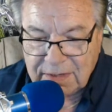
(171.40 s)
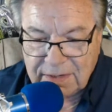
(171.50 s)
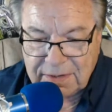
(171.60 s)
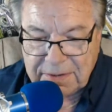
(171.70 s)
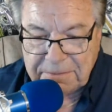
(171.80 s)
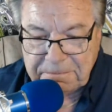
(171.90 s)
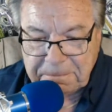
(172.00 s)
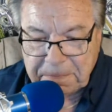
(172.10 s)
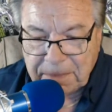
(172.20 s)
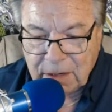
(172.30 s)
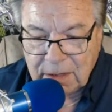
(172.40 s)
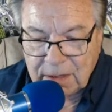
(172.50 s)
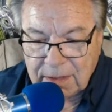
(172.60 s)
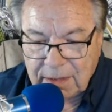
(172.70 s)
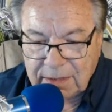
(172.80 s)

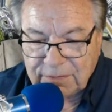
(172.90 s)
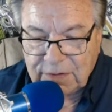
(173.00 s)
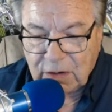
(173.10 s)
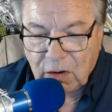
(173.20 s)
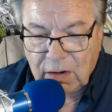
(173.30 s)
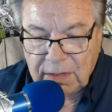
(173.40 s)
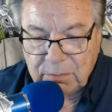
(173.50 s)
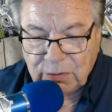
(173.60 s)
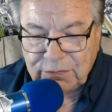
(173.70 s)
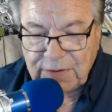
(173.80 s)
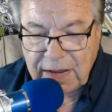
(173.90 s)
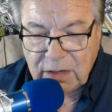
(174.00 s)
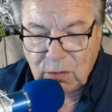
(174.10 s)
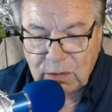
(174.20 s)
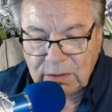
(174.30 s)
Like I said, all of them were side
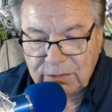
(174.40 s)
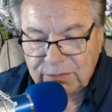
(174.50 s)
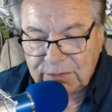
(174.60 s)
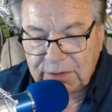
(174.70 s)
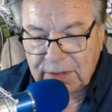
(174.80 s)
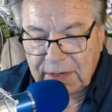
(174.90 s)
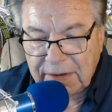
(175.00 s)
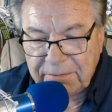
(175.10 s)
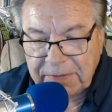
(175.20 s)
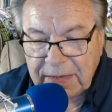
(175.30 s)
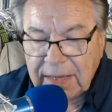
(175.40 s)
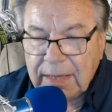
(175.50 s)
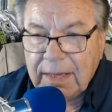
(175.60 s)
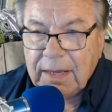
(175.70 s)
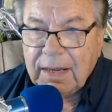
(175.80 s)
oilers,
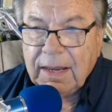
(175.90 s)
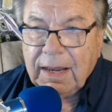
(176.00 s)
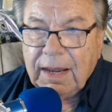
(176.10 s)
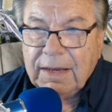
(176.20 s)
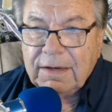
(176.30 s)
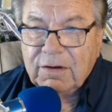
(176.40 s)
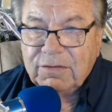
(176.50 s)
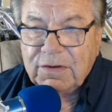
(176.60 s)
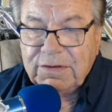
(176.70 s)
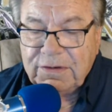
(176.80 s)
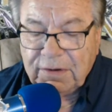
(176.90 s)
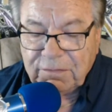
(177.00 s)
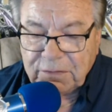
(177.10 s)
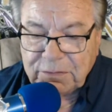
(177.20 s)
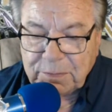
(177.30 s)
and there's a
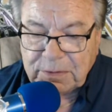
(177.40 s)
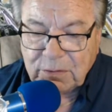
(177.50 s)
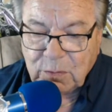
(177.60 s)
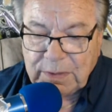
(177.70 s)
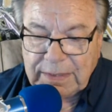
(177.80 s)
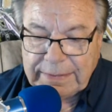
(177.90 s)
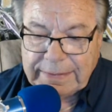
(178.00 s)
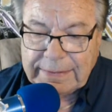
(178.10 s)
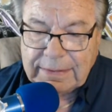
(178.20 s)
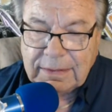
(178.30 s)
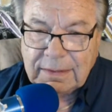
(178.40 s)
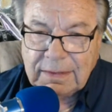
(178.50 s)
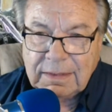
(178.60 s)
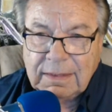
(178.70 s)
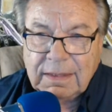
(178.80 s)
difference between
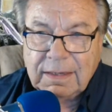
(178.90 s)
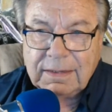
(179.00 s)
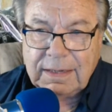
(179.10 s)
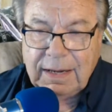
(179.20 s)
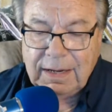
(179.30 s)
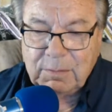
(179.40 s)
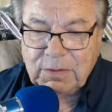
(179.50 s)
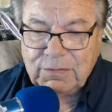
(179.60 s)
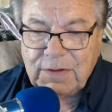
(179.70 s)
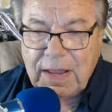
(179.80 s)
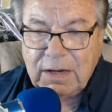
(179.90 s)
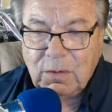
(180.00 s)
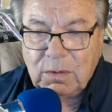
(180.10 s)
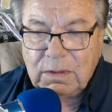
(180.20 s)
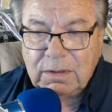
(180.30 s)
a cammer side
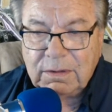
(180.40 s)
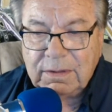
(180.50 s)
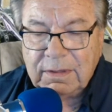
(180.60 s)
oiler